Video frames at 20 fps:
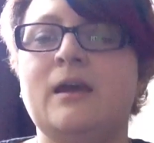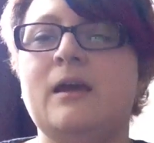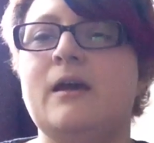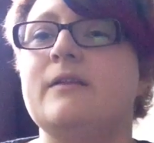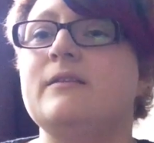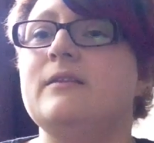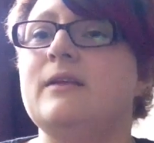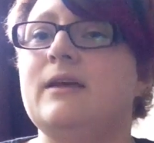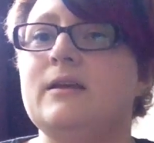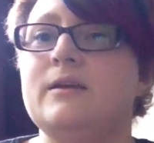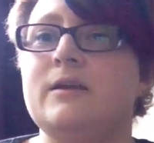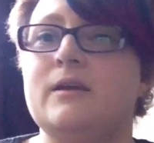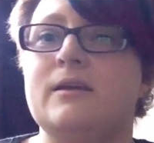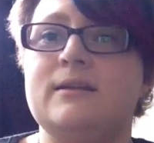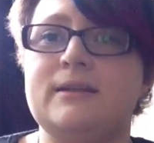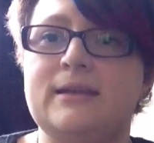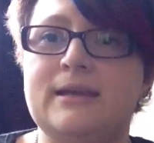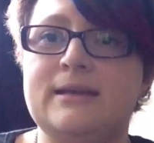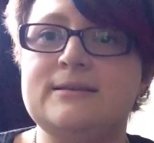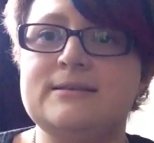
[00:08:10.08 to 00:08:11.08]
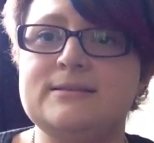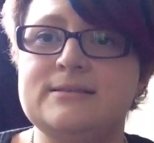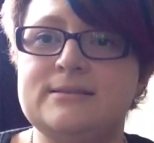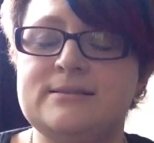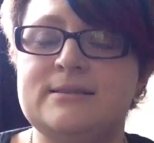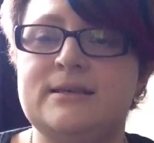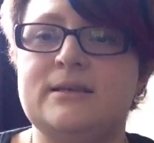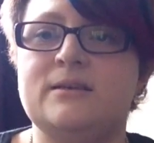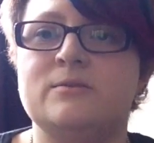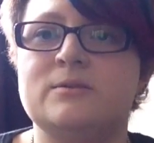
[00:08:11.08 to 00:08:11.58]
And then at the end of the
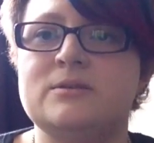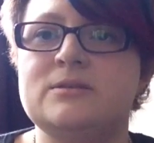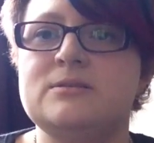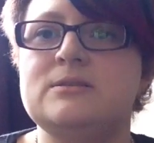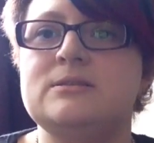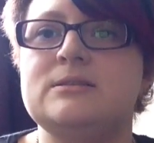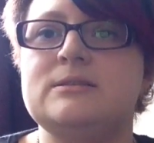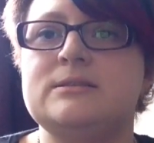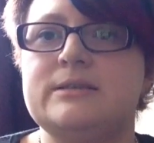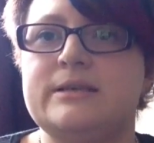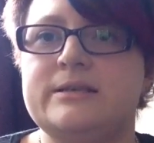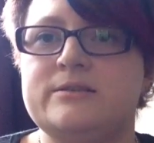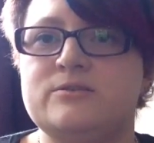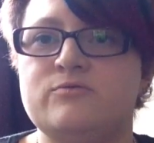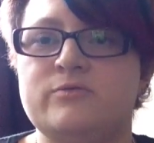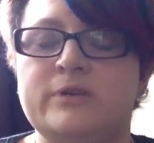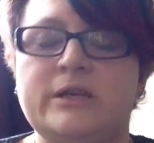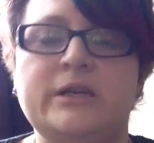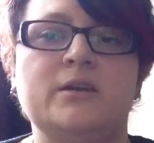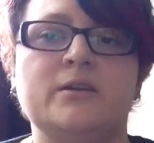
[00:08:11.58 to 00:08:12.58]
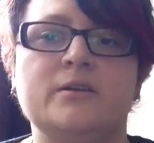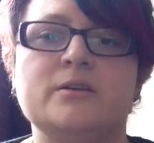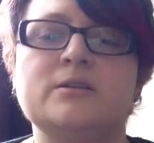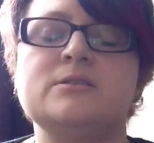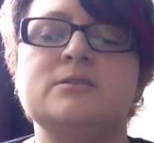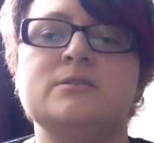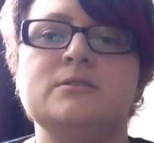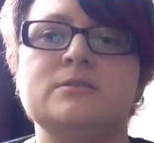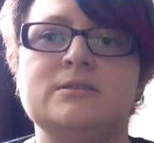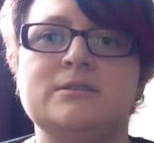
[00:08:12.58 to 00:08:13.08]
sequence, it's really good
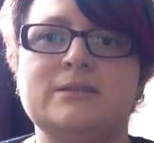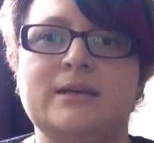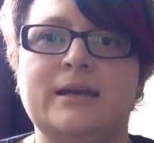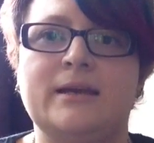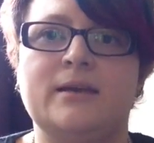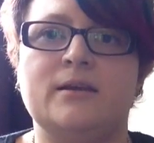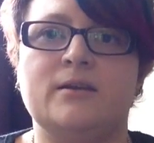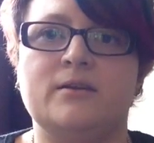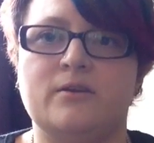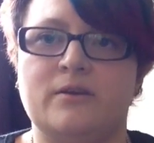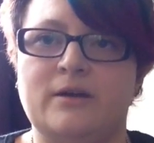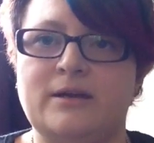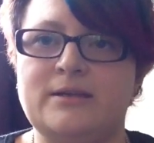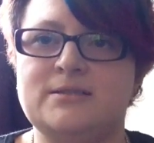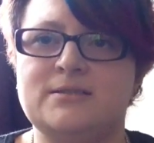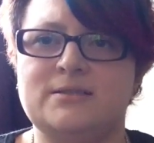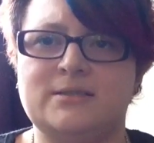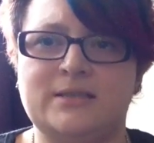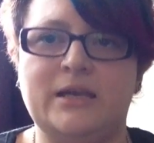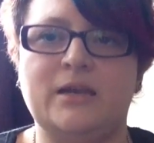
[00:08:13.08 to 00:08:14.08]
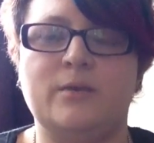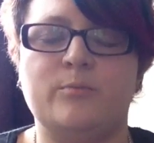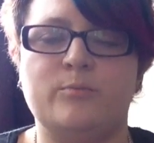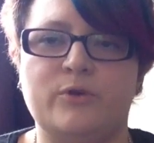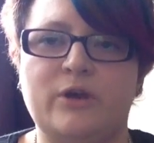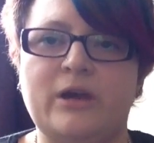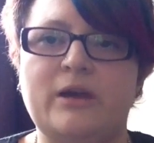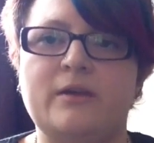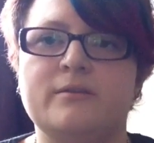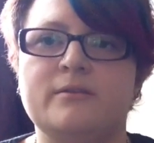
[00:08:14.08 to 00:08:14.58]
to take a nice deep
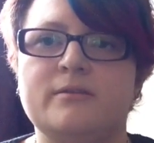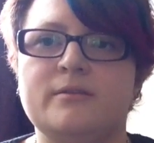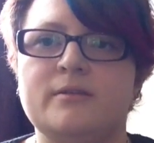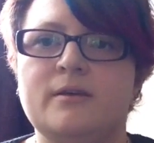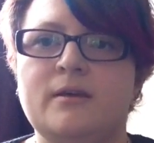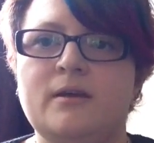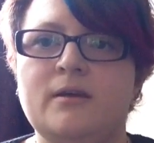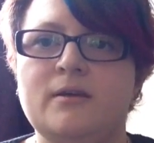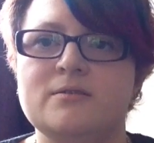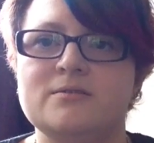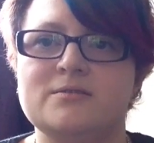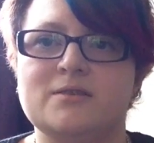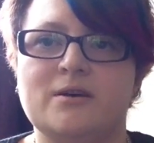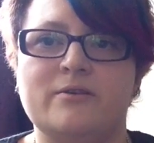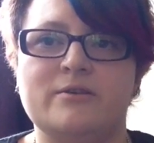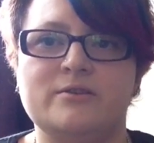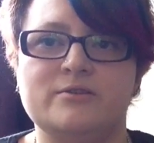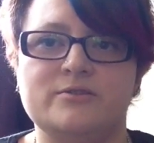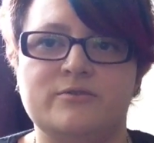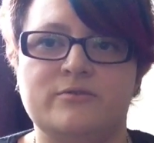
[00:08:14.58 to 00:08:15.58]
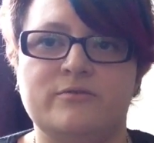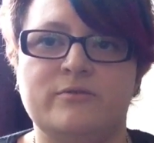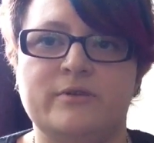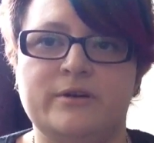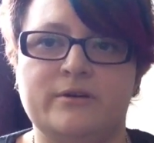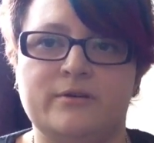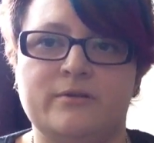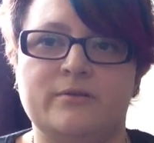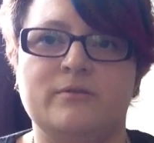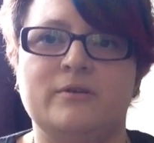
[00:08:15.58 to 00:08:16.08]
breath. So it's a
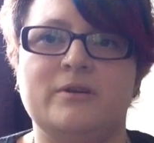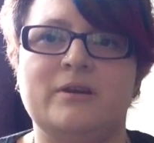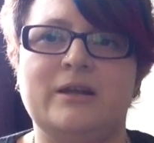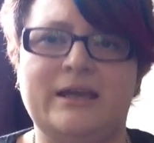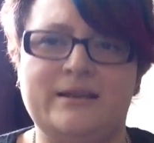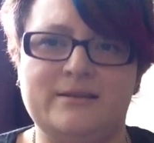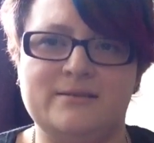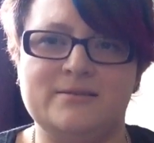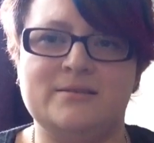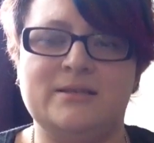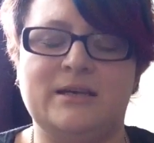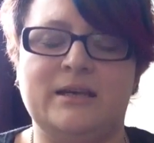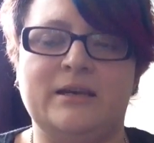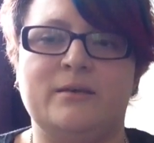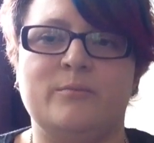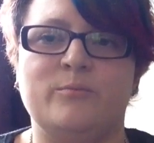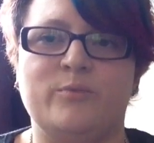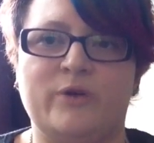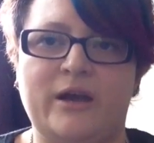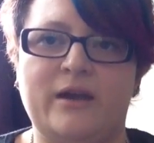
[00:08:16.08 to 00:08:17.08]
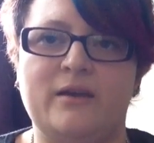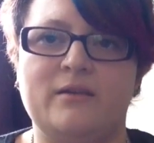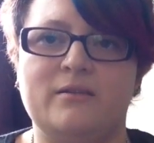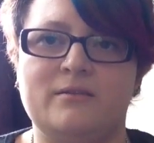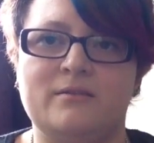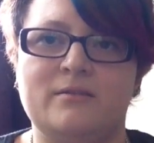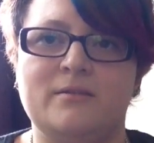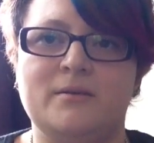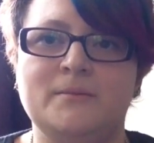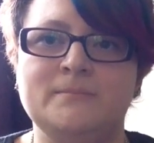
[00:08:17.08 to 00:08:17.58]
real cleansing
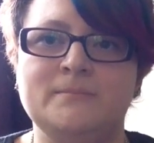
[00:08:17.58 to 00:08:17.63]
breath.